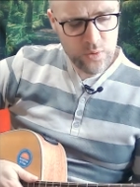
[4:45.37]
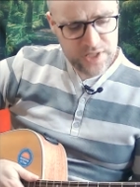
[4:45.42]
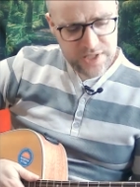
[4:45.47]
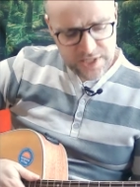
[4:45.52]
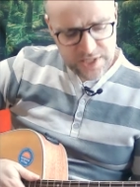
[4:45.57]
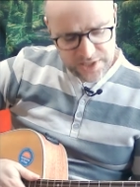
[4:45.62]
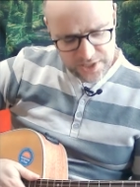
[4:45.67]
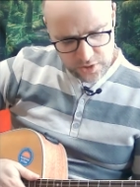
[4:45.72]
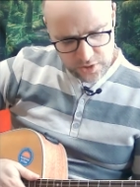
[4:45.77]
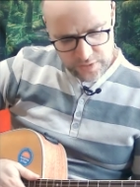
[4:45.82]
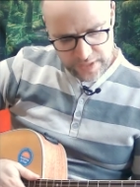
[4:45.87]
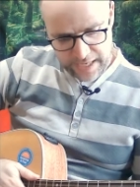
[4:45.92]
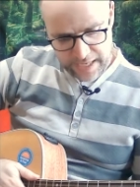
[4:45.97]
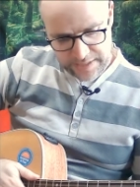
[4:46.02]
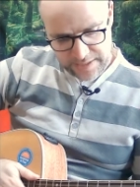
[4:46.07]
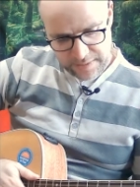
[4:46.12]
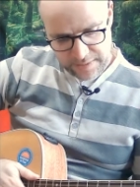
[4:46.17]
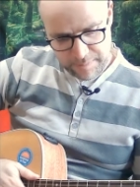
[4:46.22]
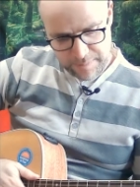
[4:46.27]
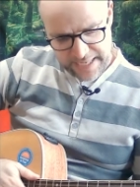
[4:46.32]
In order to
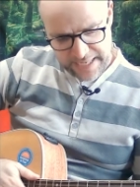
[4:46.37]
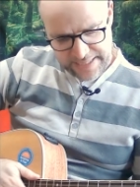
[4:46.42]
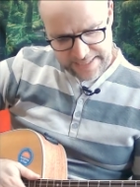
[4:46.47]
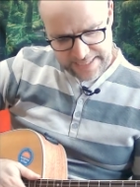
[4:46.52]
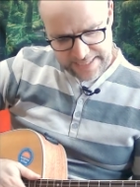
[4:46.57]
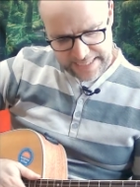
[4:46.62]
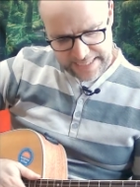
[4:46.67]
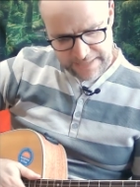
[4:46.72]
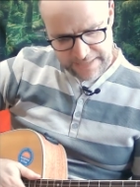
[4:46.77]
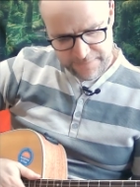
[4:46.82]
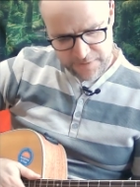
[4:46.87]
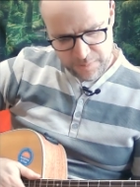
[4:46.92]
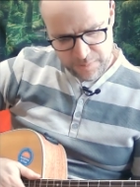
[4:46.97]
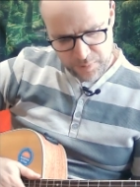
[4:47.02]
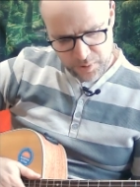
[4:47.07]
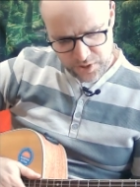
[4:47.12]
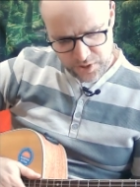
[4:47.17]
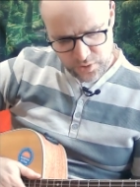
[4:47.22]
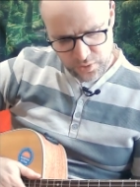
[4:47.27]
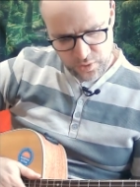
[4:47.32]
do that, basically
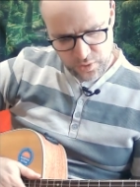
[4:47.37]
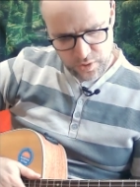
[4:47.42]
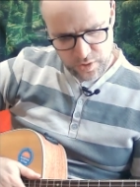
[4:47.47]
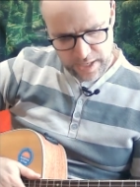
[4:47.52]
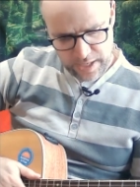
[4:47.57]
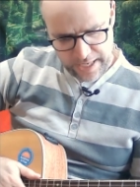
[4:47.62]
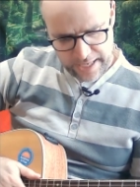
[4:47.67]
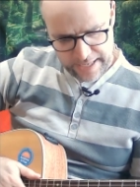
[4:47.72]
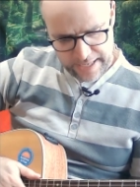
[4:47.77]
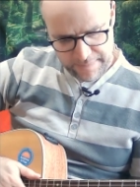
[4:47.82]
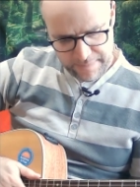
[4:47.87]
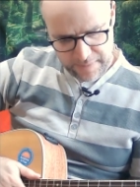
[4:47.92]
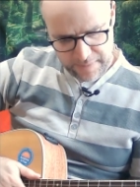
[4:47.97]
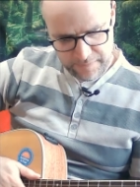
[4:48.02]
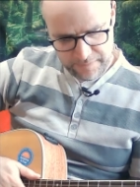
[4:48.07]
if you put your